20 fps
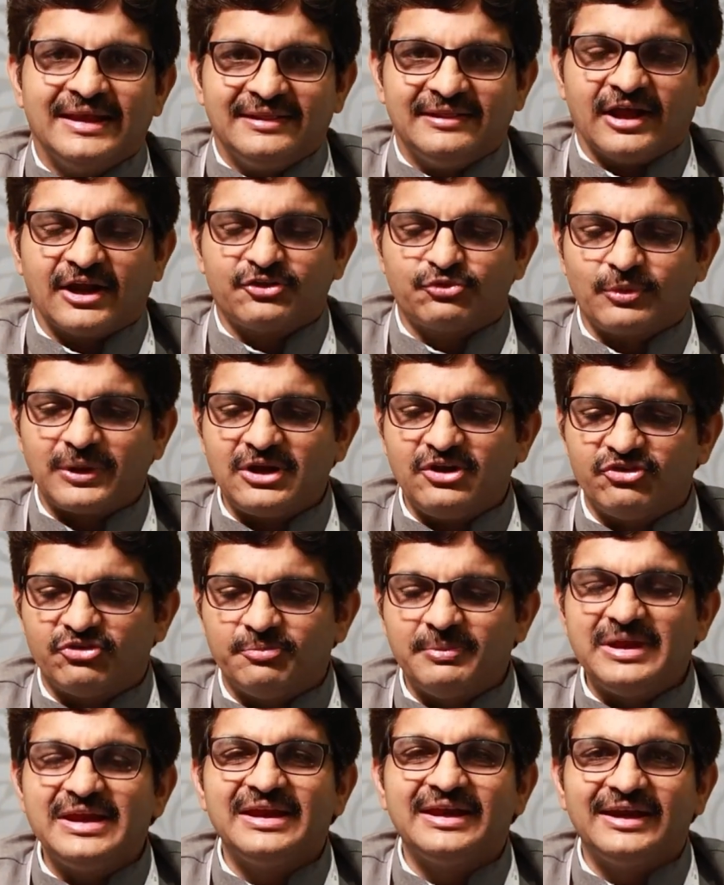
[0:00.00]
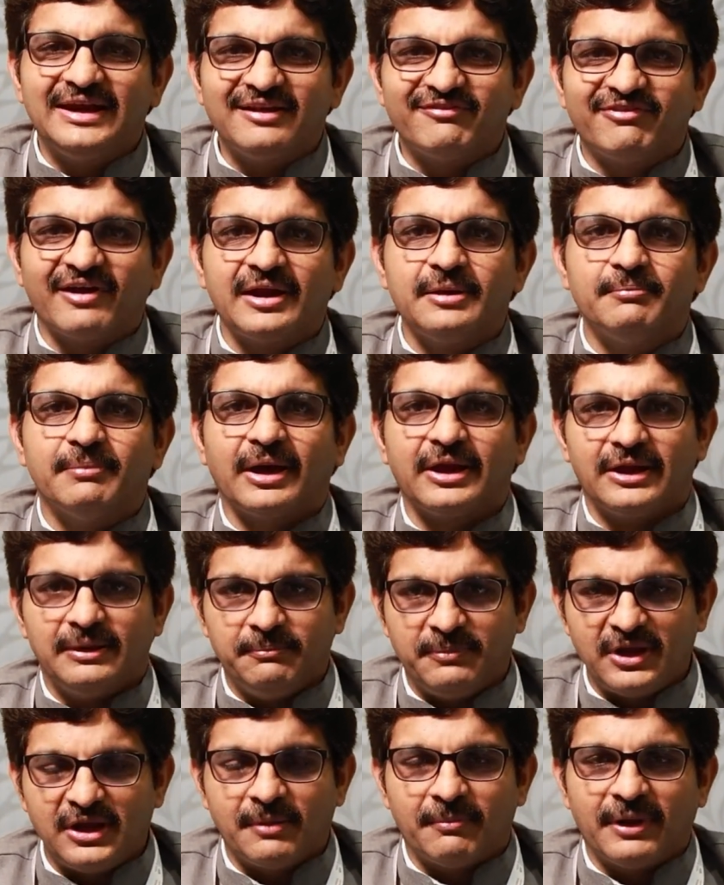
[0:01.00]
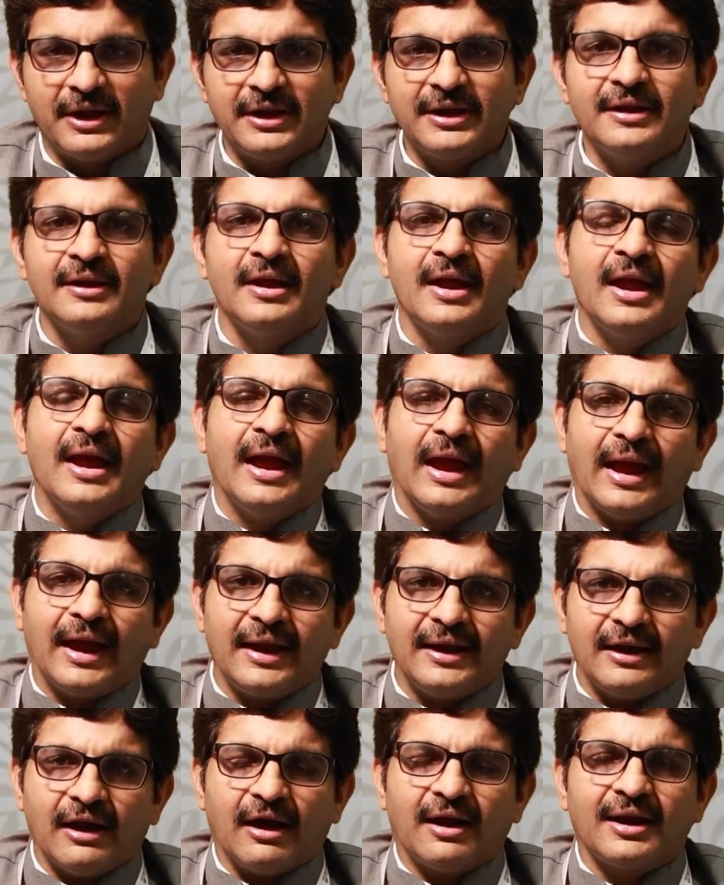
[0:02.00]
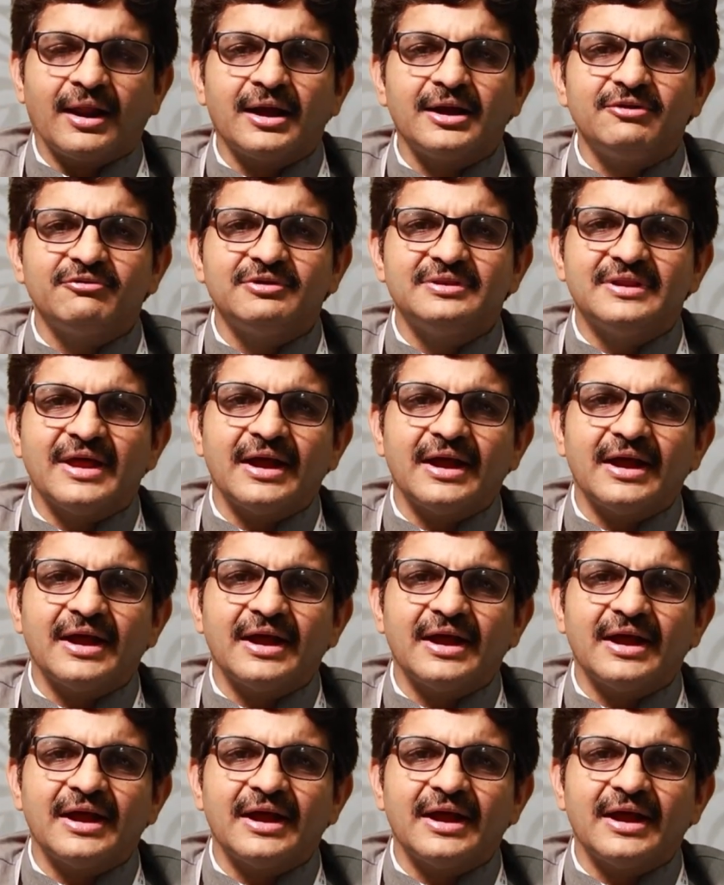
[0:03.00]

That's why it's being defined by BMI. And along with